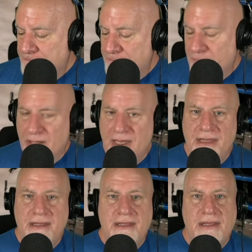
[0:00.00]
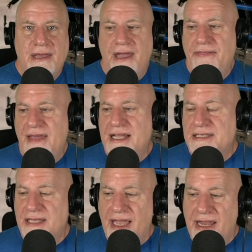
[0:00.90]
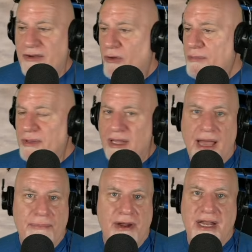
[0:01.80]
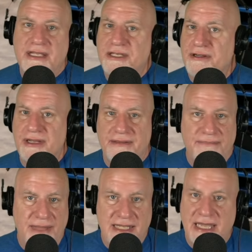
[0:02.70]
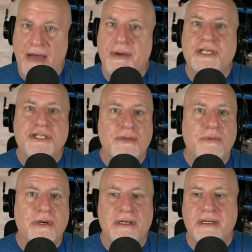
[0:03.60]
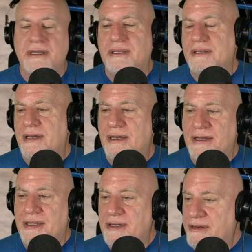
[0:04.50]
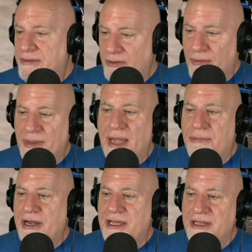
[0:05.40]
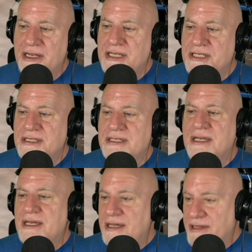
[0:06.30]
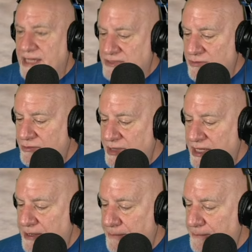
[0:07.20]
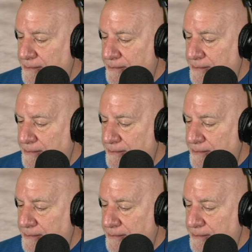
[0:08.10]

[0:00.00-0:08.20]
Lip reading: Okay, and that's a normal operating circuit. That's how it should work in normal operating conditions. That's what we'll get.